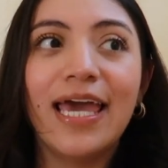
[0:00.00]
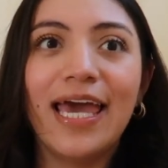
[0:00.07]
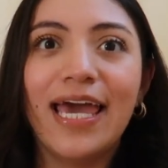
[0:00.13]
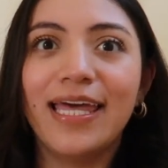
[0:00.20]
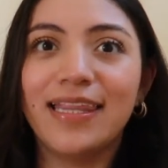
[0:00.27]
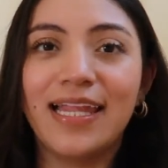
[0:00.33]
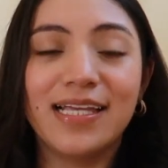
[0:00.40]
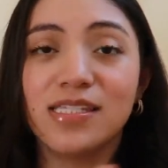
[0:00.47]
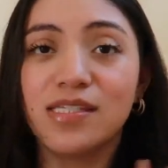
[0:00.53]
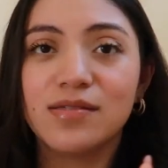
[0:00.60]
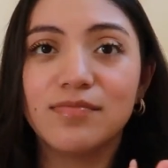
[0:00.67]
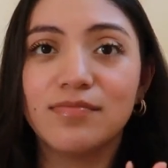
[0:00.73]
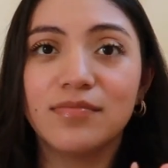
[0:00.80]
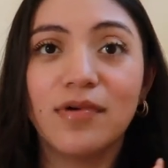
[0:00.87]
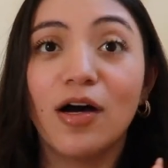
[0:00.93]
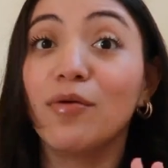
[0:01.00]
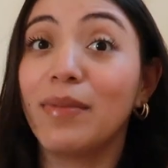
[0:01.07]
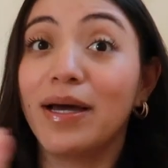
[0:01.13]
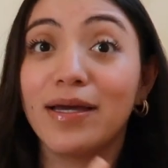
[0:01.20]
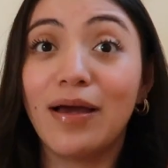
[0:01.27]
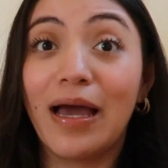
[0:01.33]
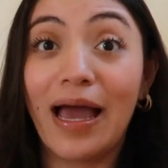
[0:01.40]
and that's on
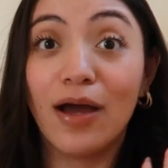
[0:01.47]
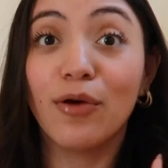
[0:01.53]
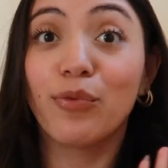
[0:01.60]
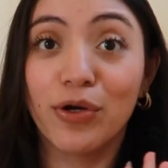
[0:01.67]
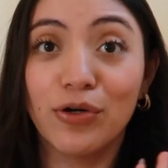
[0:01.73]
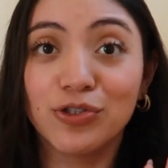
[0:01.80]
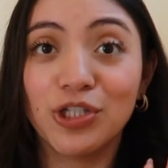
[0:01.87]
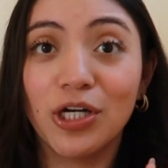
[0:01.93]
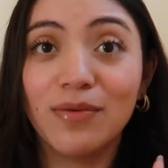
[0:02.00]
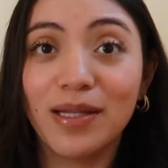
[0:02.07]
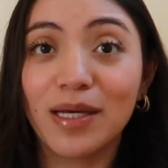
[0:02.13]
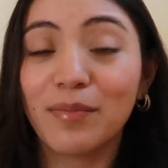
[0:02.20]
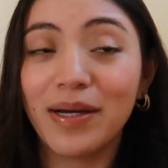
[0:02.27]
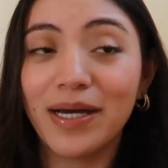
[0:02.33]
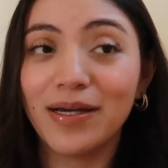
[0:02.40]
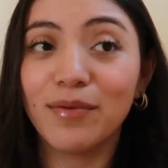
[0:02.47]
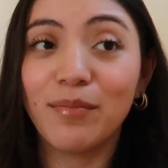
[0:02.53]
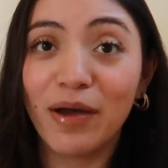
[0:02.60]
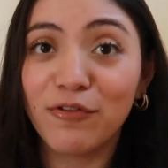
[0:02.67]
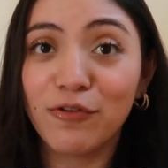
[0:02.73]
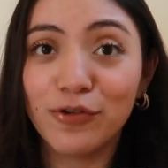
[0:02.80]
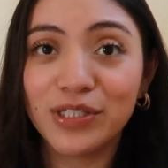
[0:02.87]
my real job, like
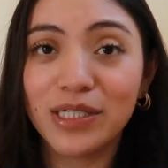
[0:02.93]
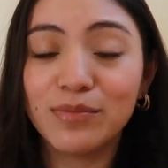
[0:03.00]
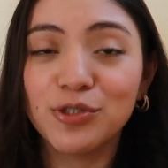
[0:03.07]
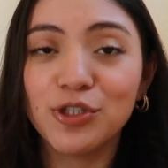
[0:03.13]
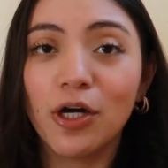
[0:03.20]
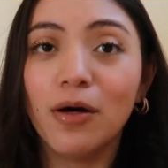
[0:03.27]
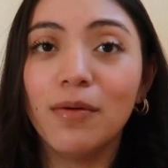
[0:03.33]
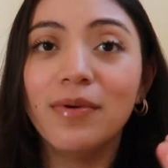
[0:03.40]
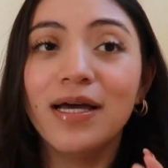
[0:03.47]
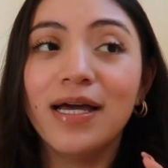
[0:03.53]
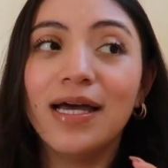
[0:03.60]
my full-time job.